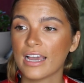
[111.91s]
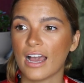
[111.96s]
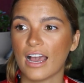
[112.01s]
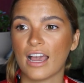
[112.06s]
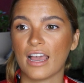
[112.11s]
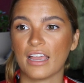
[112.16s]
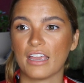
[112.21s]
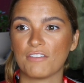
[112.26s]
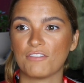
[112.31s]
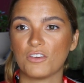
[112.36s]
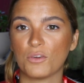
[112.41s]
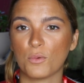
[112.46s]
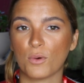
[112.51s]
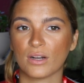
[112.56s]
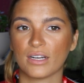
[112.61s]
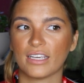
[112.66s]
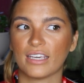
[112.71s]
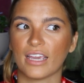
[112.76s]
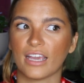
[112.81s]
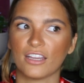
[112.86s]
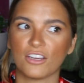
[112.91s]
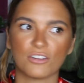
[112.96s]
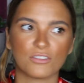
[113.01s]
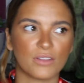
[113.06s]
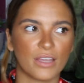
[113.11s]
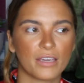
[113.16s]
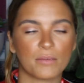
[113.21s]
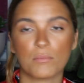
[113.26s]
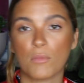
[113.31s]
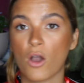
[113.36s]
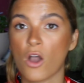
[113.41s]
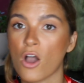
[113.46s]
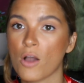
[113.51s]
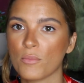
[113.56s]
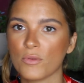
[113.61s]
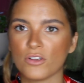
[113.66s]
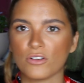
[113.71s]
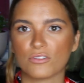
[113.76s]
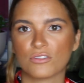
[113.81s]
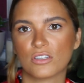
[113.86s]
if you want to get your like mom
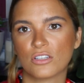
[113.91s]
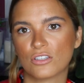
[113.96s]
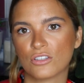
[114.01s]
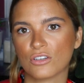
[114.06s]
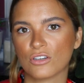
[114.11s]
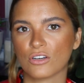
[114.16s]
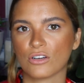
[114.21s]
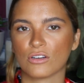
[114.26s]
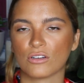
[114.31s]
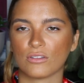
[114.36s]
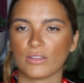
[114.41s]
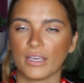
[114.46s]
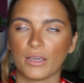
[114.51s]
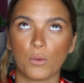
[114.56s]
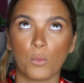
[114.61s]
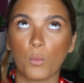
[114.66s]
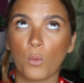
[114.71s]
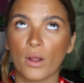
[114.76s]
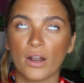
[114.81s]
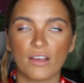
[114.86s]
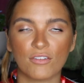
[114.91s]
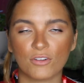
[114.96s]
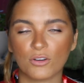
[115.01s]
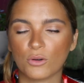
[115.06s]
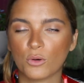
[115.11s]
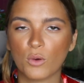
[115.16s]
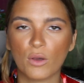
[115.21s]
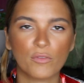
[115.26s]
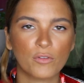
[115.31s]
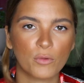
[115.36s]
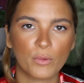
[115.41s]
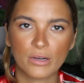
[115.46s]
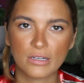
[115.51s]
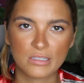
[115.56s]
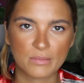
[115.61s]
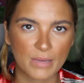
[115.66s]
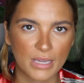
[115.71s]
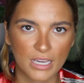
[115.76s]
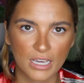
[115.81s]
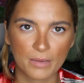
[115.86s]
or your sister or like whatever, whoever
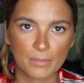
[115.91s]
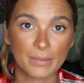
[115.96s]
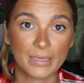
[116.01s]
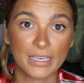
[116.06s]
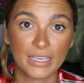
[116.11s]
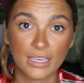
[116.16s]
wears makeup,